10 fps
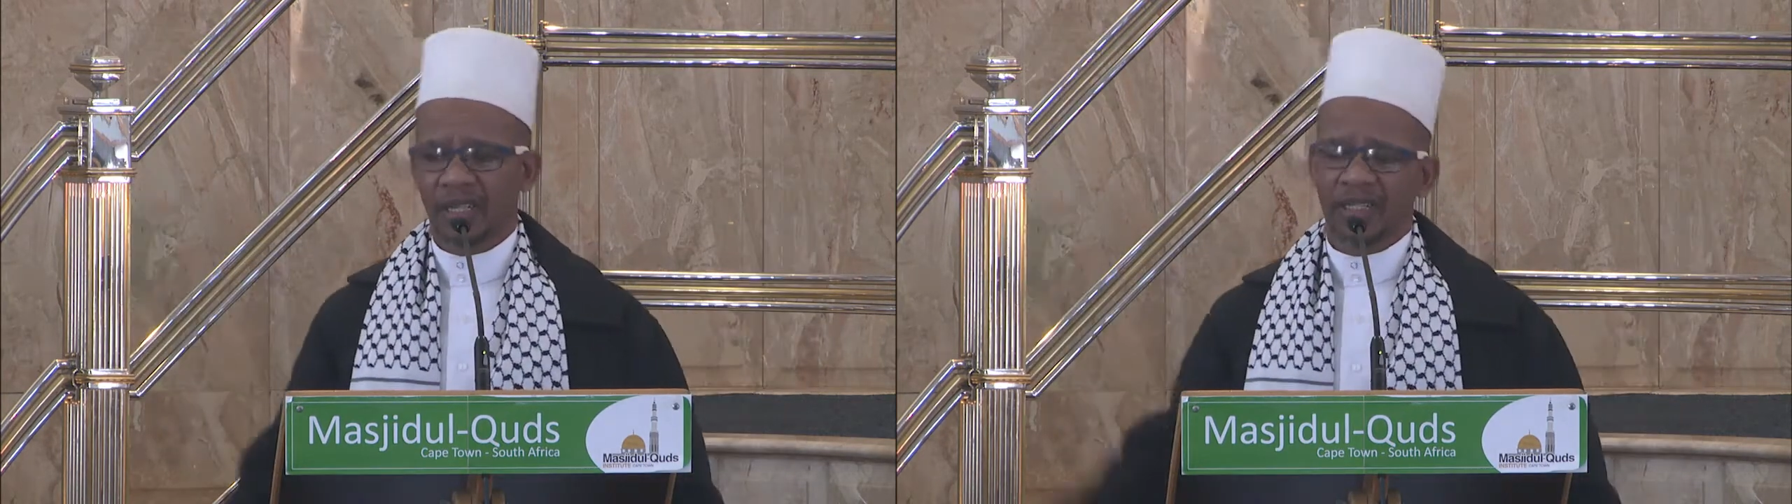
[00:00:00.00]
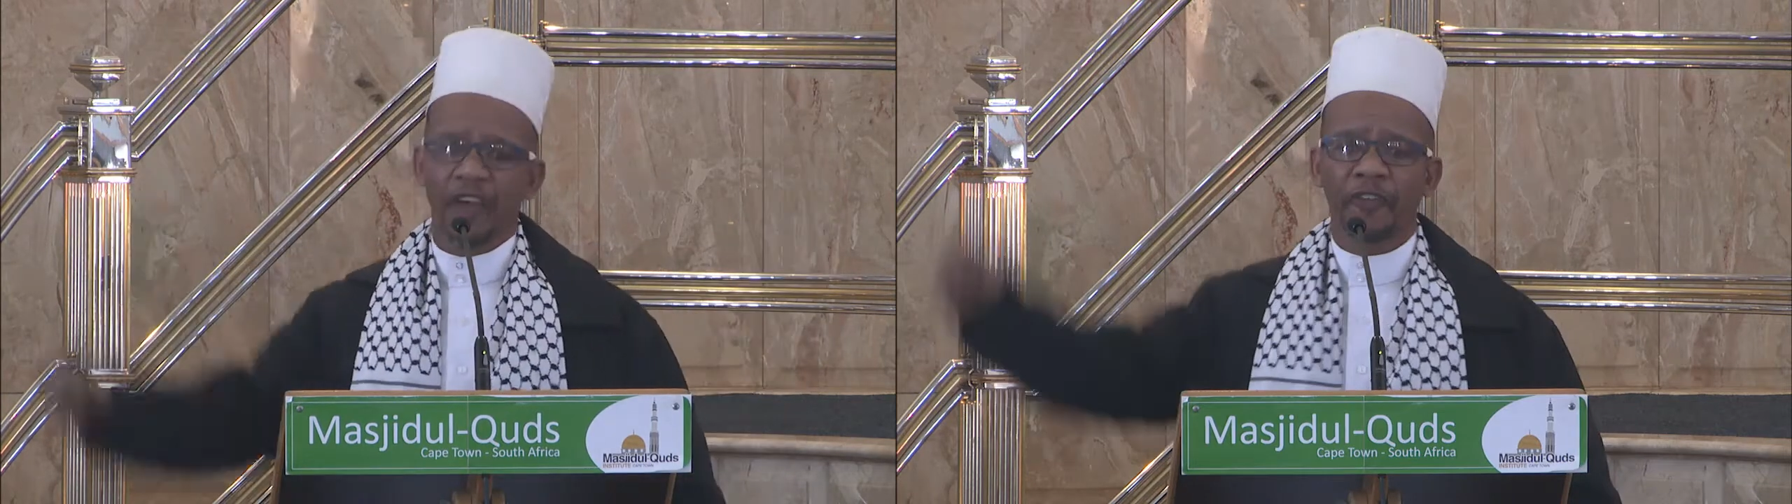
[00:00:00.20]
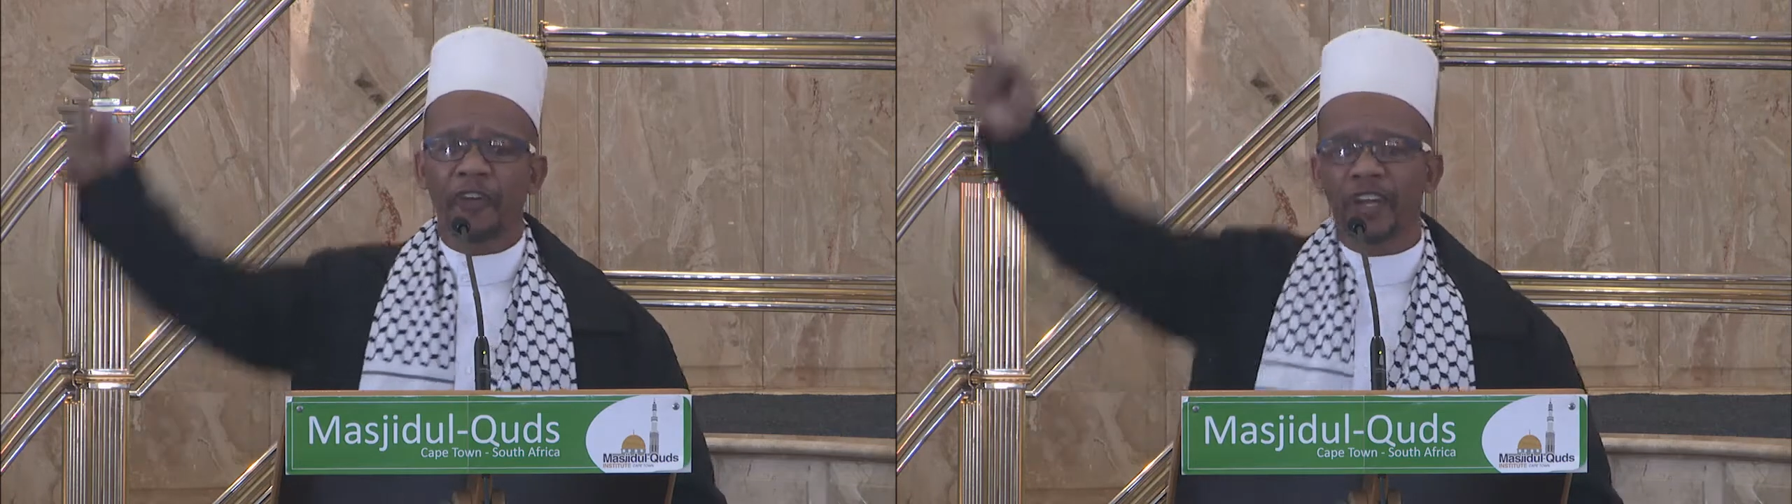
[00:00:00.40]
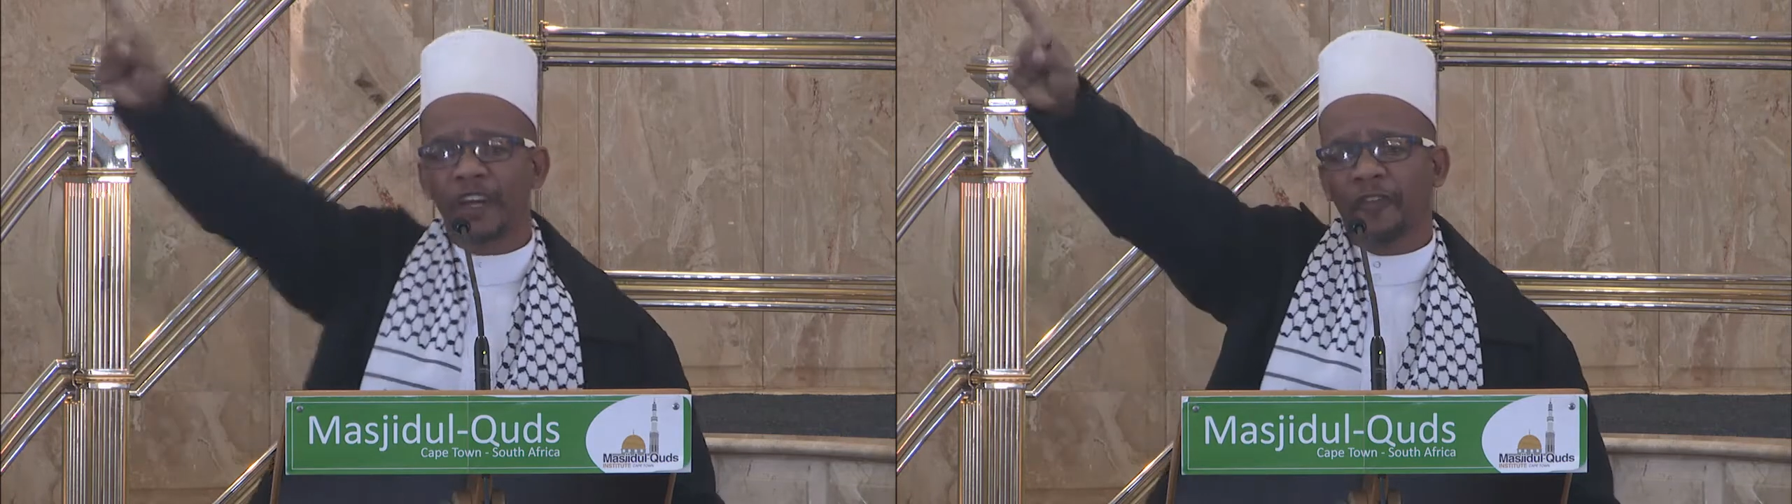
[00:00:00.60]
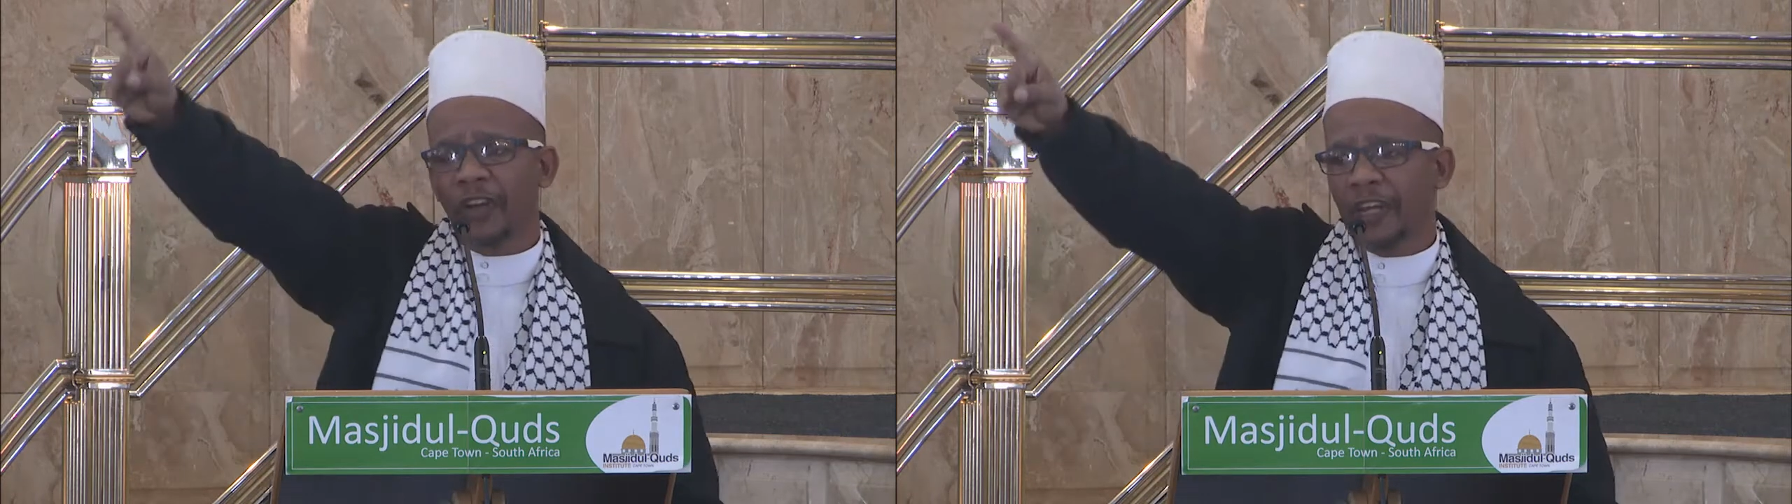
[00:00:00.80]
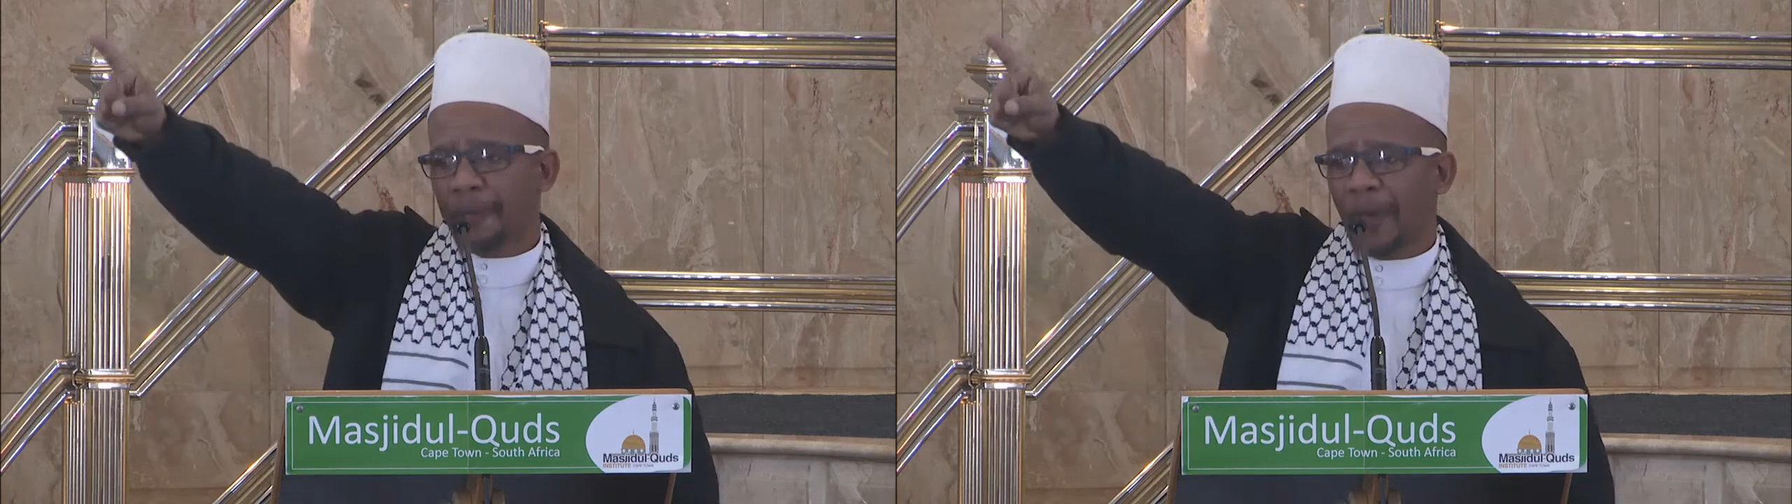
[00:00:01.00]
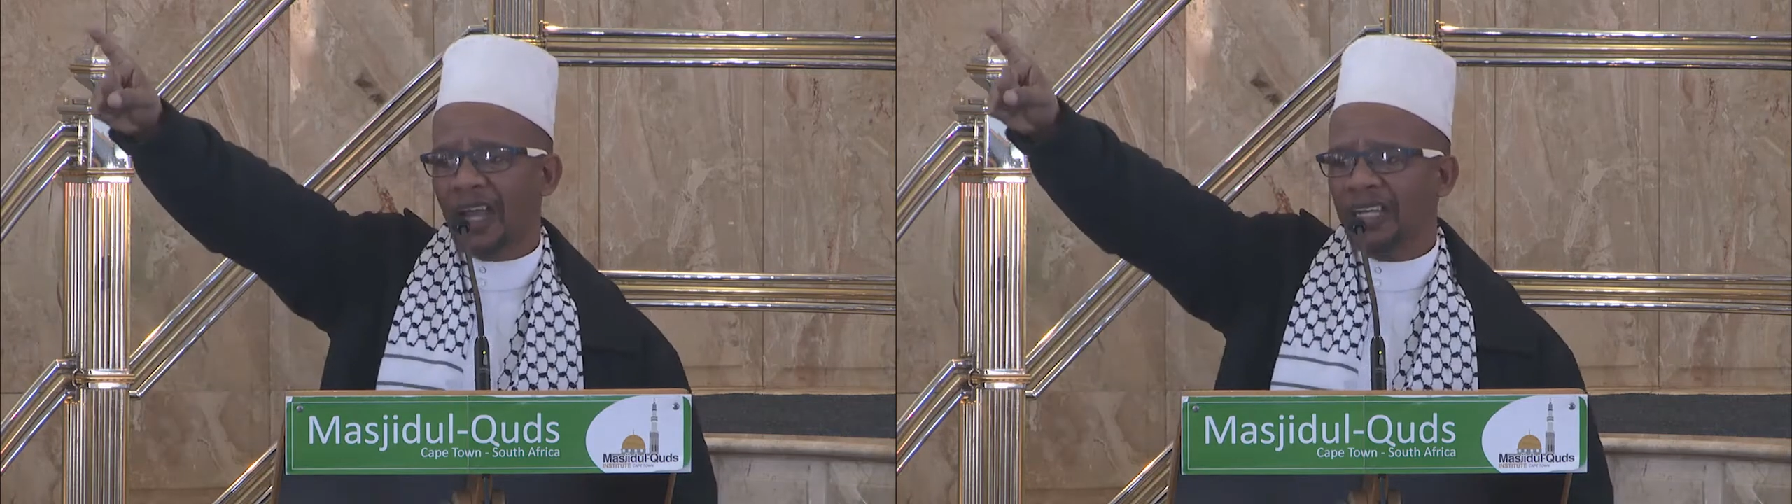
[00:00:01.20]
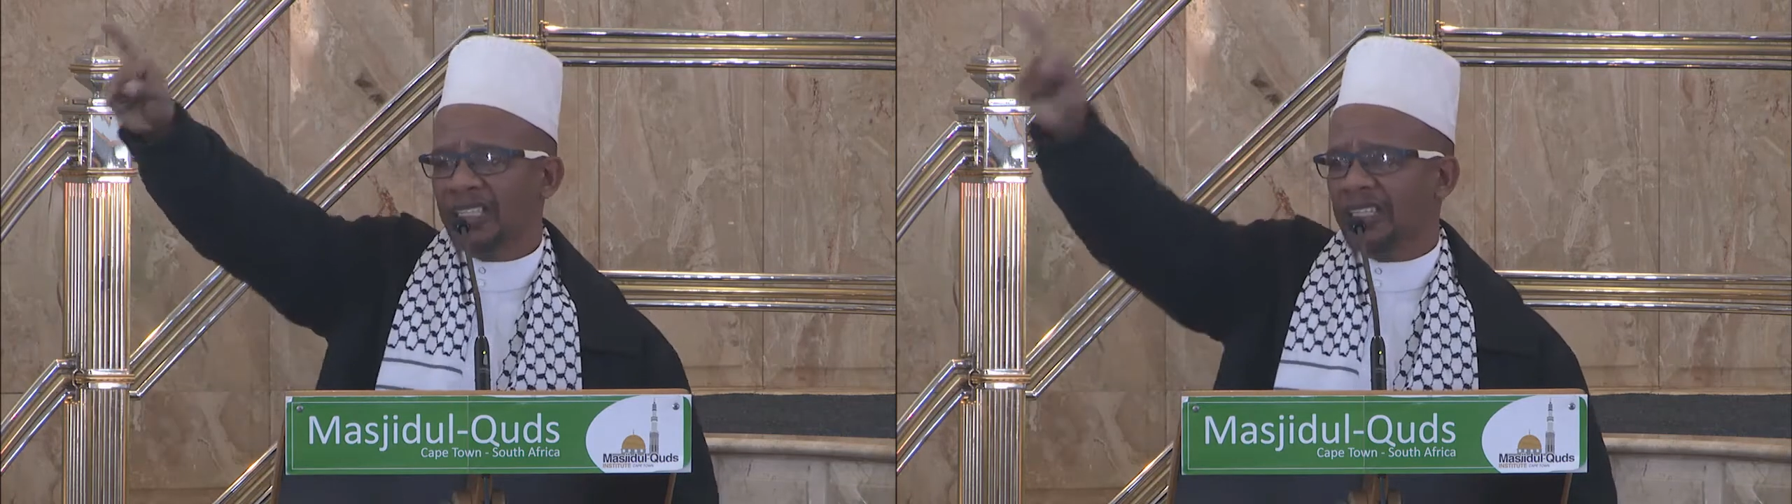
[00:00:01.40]
Say free, free
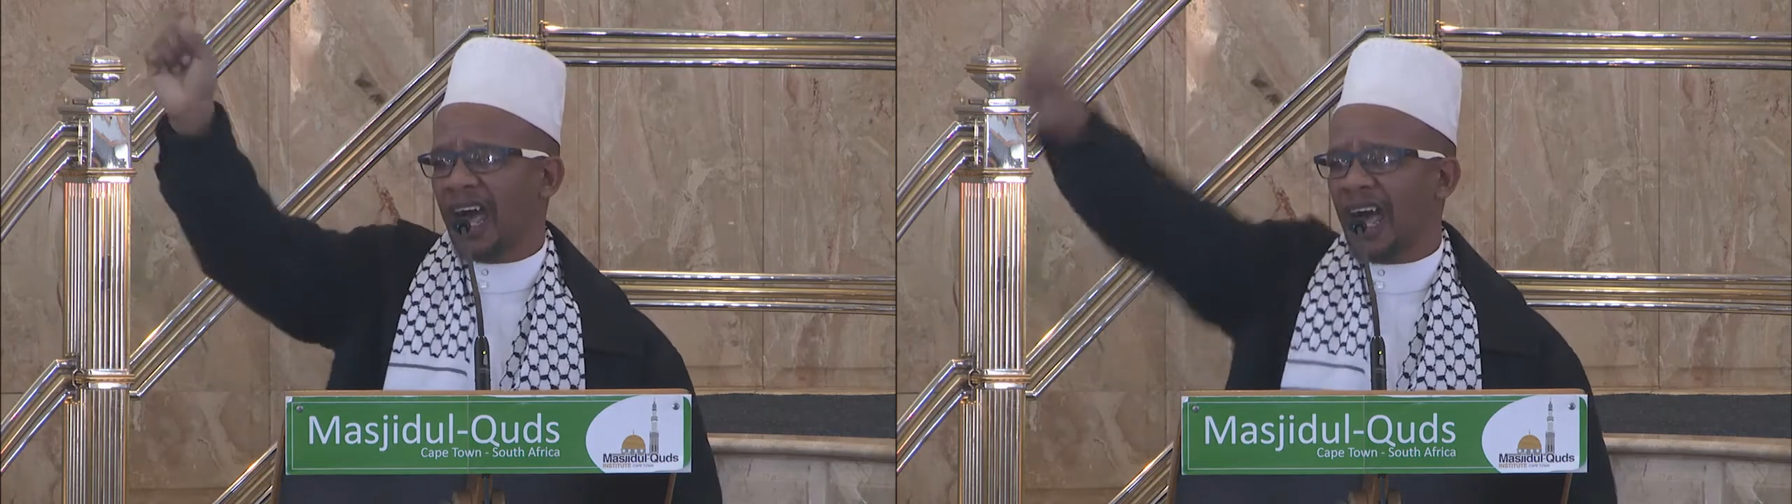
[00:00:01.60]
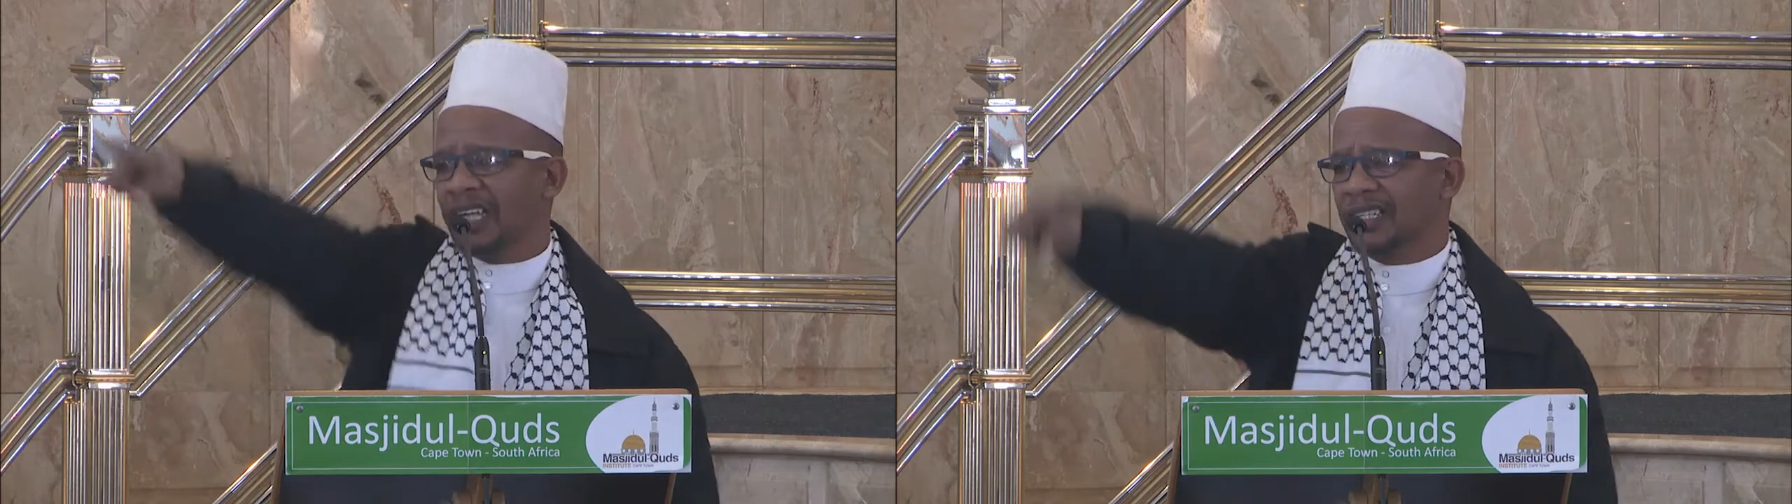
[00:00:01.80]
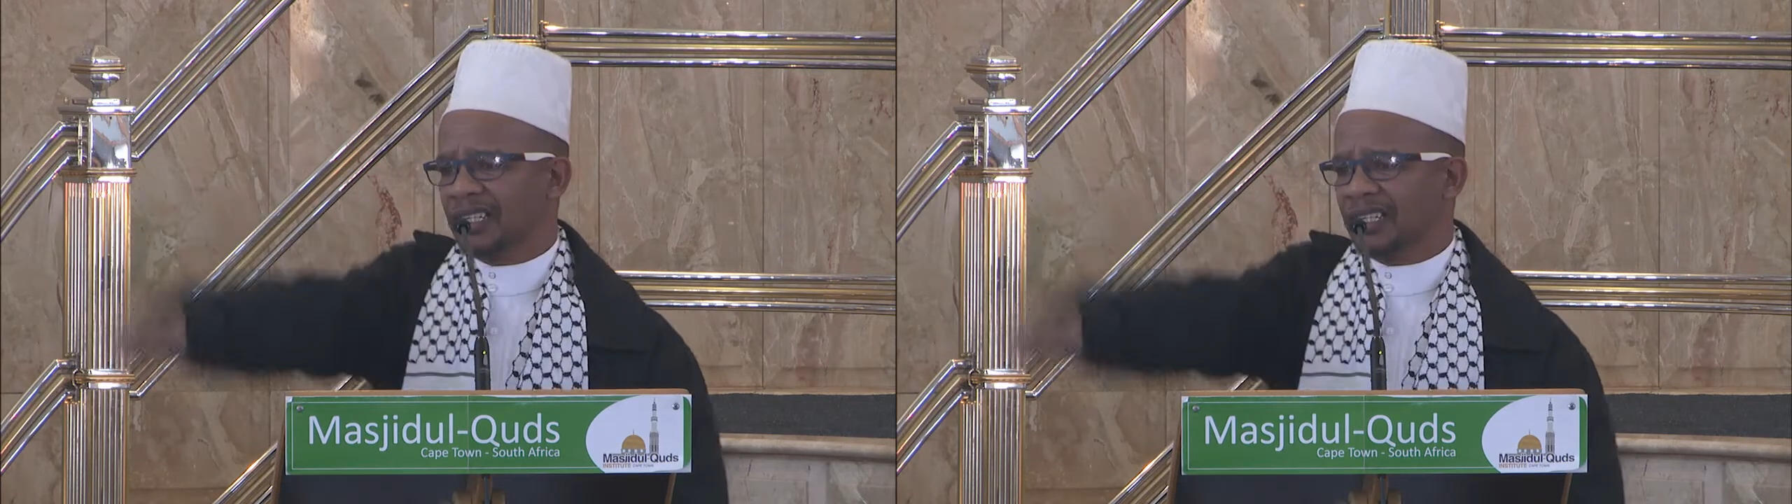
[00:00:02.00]
Palestine.